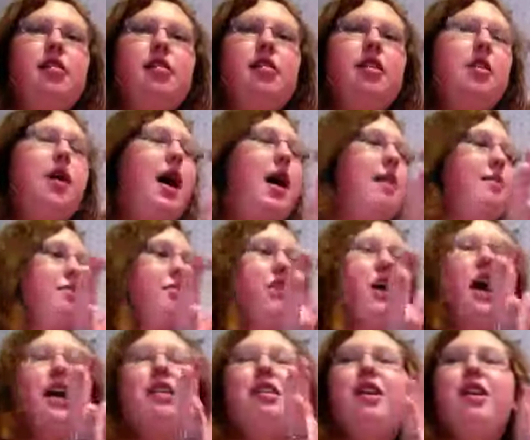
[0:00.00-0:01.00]
so I
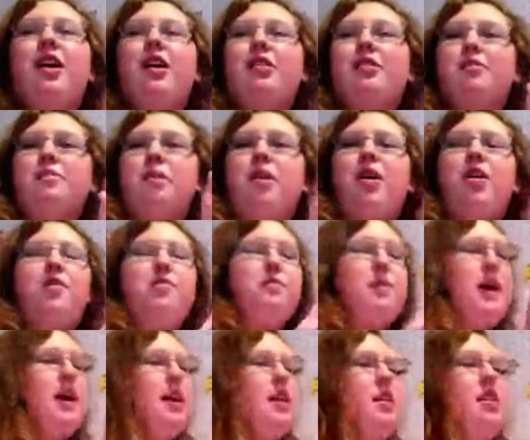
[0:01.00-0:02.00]
forgot to cross them off,
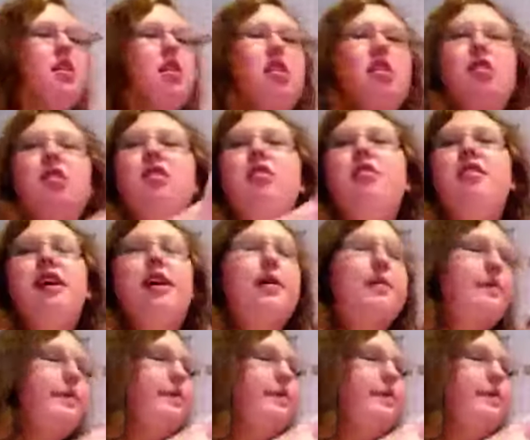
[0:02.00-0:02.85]
but so.